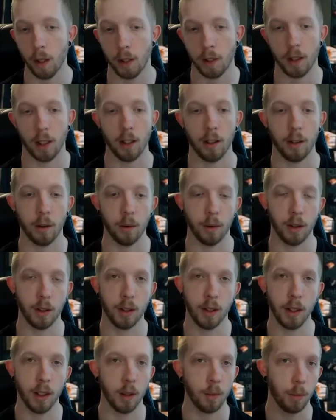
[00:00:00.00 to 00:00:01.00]
Hollywood,
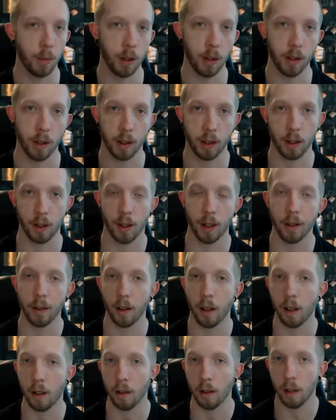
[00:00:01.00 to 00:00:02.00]
Santa Monica. They're
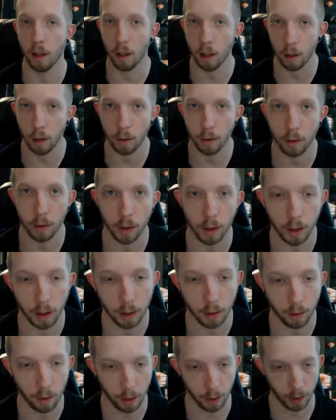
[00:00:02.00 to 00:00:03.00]
all over
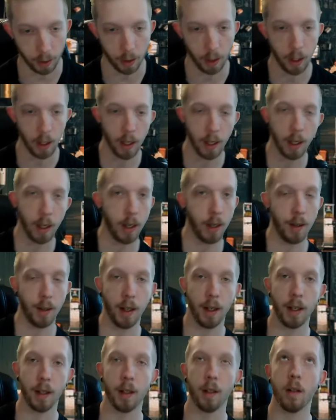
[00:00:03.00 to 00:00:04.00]
LA and
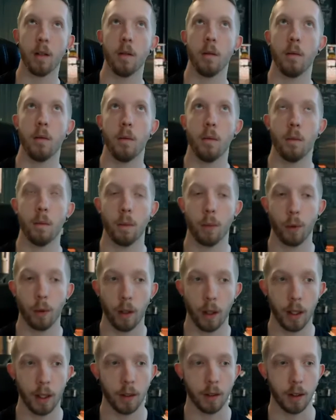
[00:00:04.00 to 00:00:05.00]
they
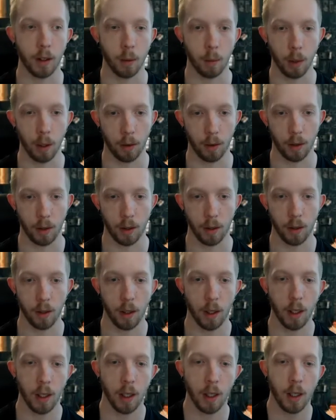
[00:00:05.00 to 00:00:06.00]
proudly boast it.
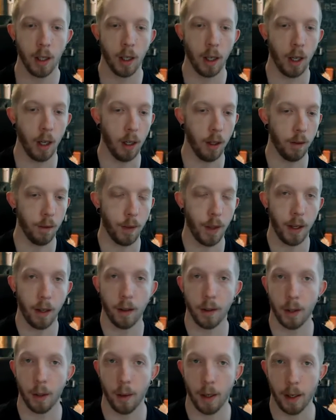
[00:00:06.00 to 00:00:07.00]
Uh, they
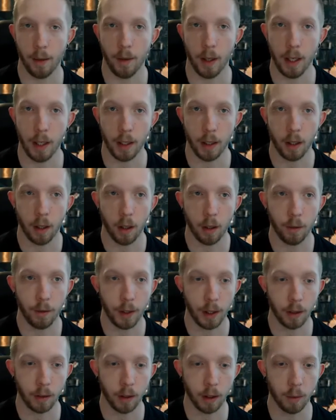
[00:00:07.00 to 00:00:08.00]
also have a coffee
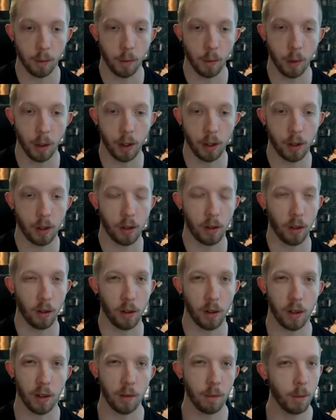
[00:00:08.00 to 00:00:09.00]
club which
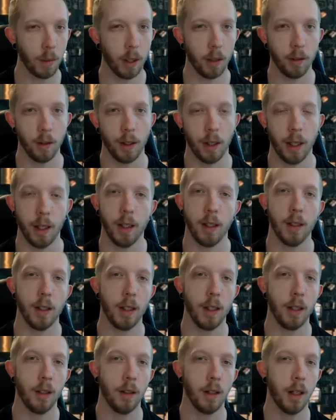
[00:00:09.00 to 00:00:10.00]
starts about
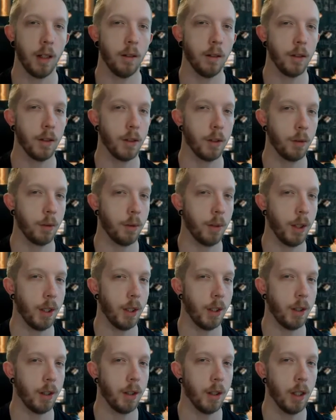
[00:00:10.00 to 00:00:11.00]
$19 a week.
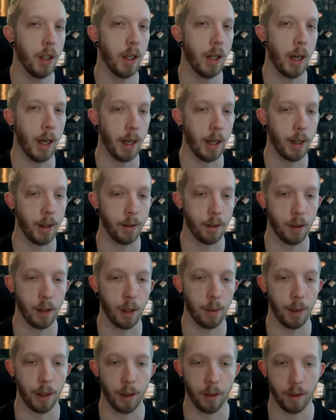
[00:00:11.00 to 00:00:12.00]
And I
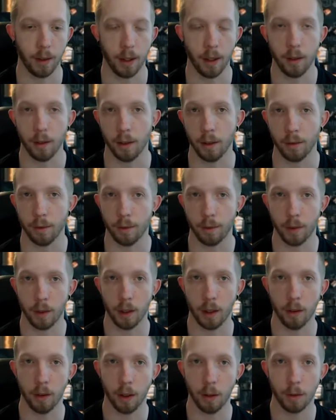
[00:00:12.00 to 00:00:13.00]
mean, hell, it
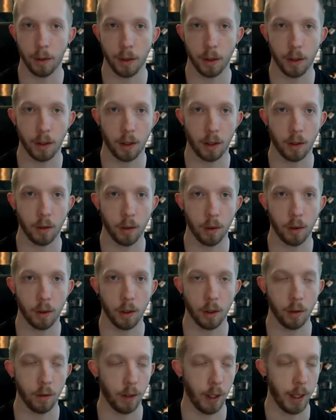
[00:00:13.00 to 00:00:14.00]
delivers
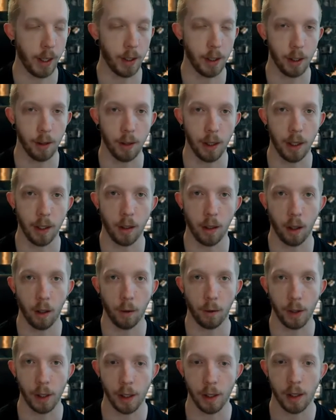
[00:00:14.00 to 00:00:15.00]
exclusive and unique
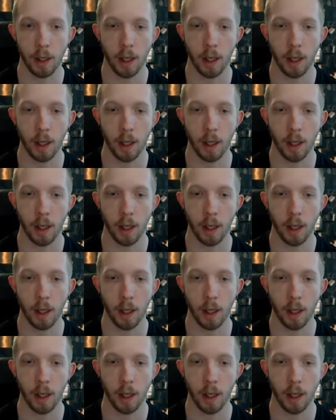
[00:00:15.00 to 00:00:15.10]
coffees